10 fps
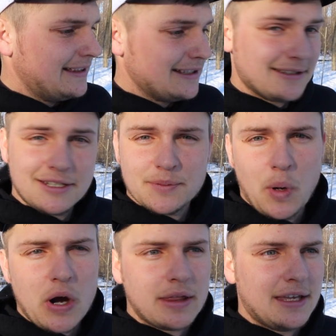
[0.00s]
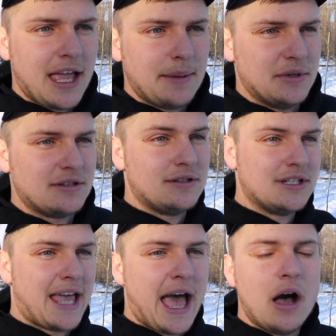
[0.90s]
And this is just part of the game. This is
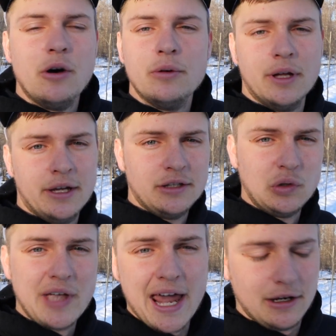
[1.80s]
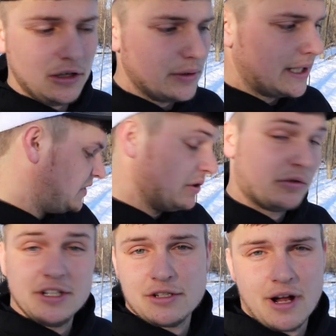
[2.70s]
just how you got to do it to
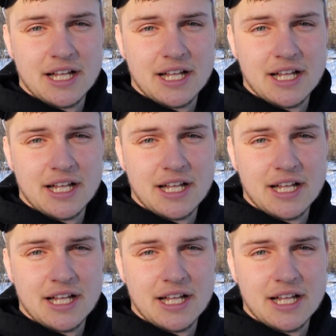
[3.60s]
increase your